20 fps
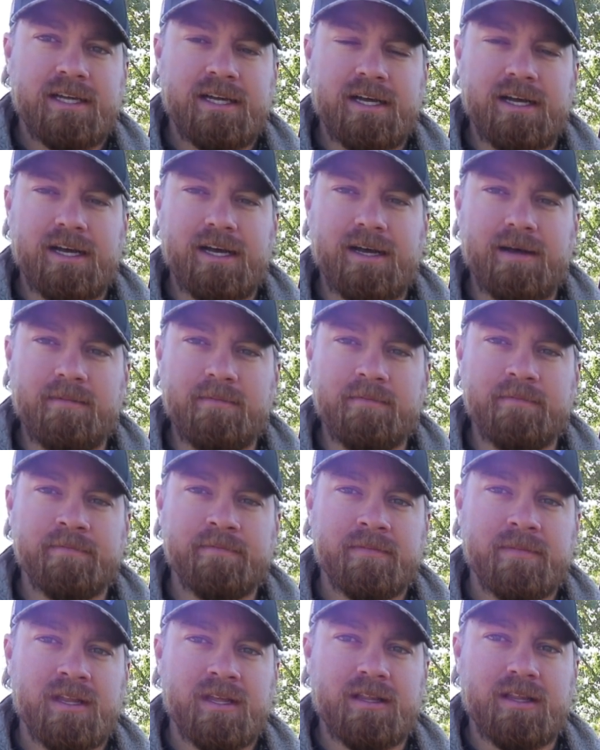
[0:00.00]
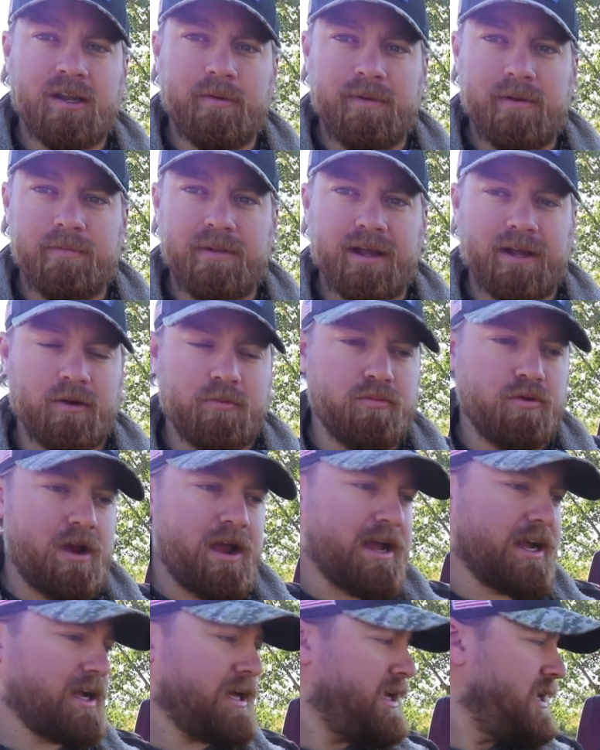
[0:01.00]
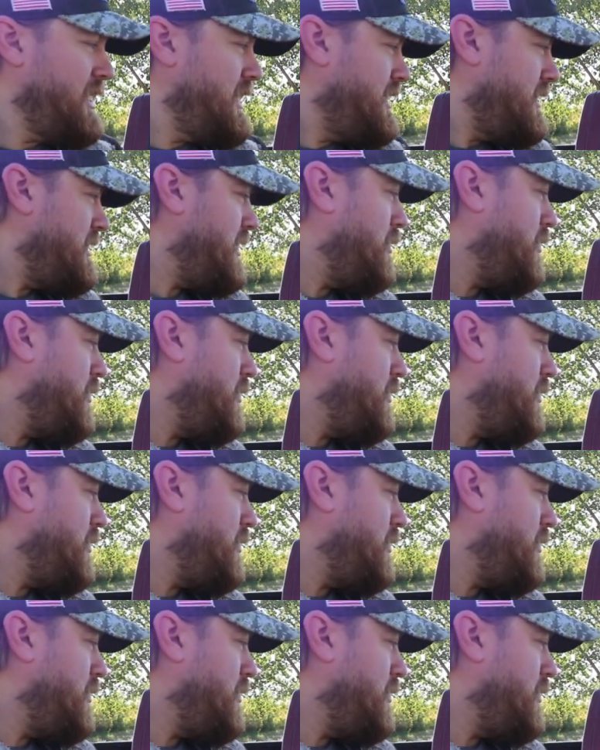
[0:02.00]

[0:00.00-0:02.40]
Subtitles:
a little bit bigger brake than